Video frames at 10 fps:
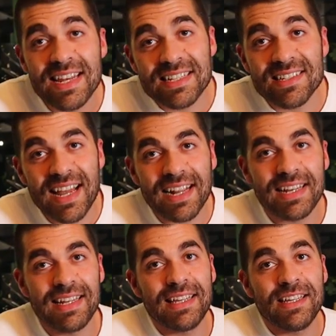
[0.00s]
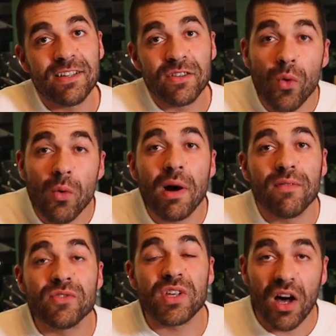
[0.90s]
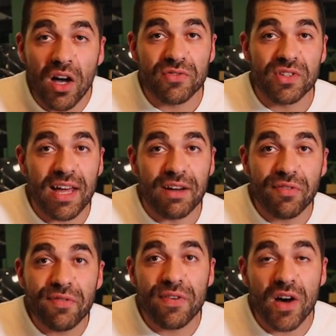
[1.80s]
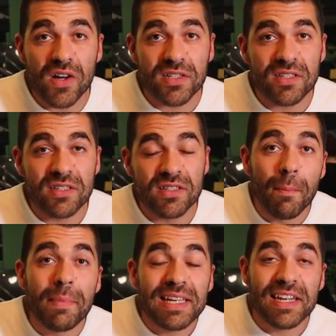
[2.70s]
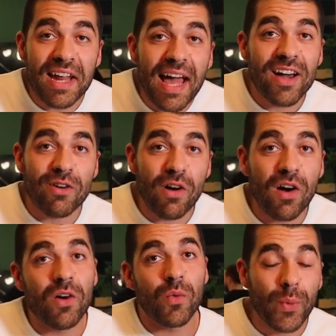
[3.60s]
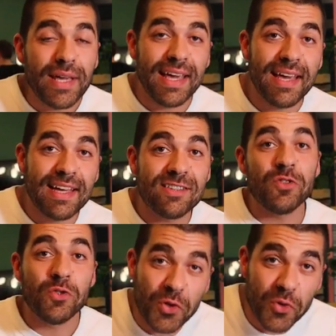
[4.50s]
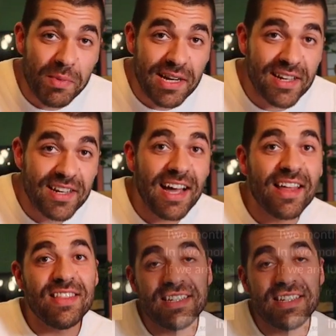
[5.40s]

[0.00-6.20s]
then exactly 4 months after that first 1 million ARR, we hit 2 million. And